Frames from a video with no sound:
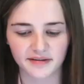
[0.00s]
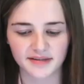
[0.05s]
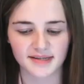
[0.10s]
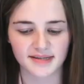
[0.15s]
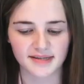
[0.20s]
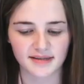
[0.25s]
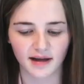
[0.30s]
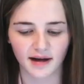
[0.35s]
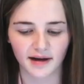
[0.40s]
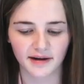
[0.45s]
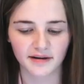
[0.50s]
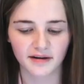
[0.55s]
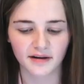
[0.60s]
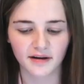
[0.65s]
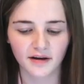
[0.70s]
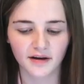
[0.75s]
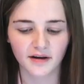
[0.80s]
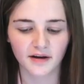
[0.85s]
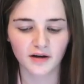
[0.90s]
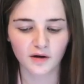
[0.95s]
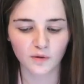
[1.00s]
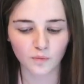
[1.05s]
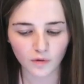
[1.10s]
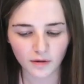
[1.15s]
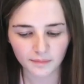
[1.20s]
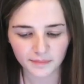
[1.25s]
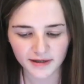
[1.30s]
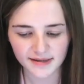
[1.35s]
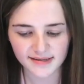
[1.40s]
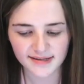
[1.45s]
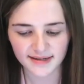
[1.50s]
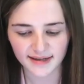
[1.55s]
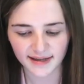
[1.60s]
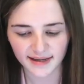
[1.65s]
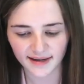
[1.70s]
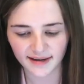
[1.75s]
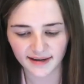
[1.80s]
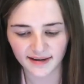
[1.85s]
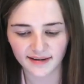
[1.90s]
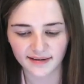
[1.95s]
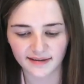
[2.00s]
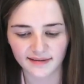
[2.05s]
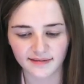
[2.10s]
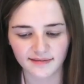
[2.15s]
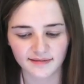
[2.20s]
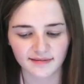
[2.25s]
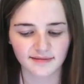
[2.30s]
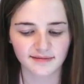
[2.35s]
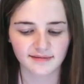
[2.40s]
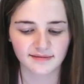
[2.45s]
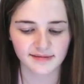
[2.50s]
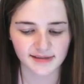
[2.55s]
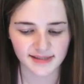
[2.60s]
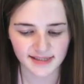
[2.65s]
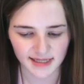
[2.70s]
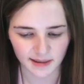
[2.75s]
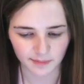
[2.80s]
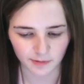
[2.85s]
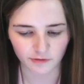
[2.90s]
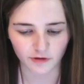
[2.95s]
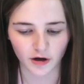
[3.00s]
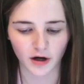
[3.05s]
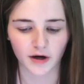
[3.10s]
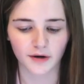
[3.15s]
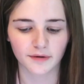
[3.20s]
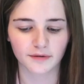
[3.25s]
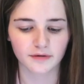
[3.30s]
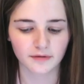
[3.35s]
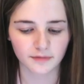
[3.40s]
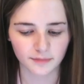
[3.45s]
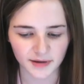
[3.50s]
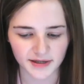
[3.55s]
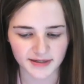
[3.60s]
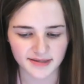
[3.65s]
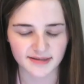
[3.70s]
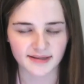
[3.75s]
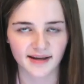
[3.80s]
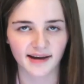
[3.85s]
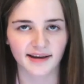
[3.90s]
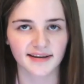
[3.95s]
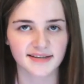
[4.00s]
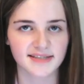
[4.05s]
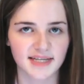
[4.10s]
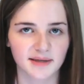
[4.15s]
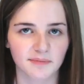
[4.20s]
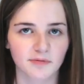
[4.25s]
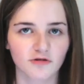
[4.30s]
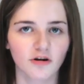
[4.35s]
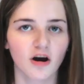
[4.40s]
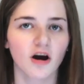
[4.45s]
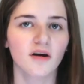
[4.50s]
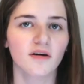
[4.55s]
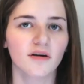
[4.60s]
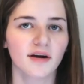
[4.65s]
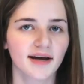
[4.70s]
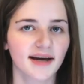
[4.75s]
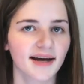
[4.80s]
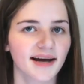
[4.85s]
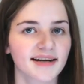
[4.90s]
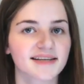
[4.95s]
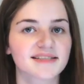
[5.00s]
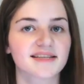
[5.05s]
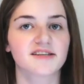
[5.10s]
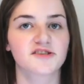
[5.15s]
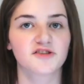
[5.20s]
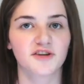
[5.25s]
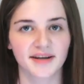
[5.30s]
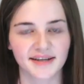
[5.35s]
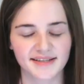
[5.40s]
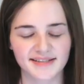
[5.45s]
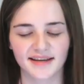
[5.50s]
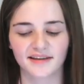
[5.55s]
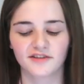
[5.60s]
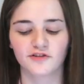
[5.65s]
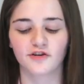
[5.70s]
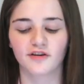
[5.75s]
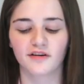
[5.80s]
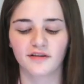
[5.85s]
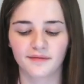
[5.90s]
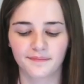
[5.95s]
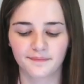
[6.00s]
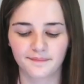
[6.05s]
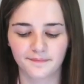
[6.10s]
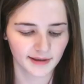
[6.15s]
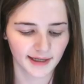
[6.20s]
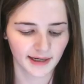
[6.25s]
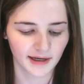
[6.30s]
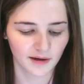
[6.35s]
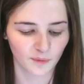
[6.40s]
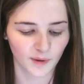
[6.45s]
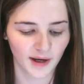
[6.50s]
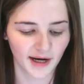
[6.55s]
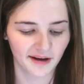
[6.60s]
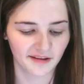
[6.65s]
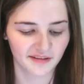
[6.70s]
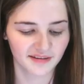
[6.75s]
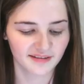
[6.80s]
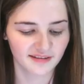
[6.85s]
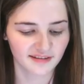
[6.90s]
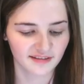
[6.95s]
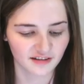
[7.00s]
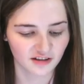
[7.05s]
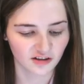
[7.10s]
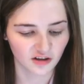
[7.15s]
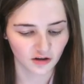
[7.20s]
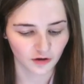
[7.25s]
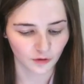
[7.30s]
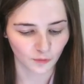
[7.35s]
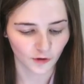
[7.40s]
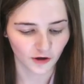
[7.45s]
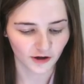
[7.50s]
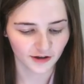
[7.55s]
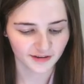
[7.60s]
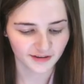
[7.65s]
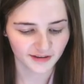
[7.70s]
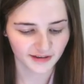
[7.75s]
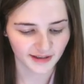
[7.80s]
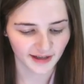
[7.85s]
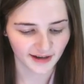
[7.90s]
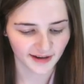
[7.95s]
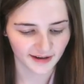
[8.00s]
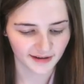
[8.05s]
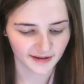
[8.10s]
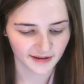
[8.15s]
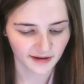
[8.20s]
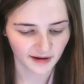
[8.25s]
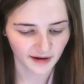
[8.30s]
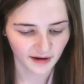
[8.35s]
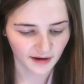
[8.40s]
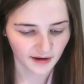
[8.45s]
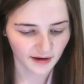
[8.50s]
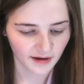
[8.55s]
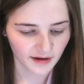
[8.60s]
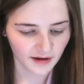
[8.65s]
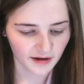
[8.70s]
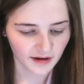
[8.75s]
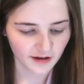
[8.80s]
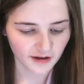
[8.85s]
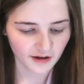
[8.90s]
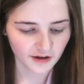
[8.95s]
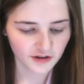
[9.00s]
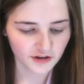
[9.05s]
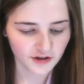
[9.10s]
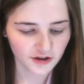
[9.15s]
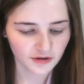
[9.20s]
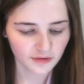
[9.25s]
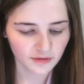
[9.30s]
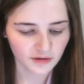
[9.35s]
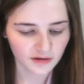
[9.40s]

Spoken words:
this is like one person here, skip a row, person there, skip a row, etc, etc. Okay, wow, this is a long one. Okay. A new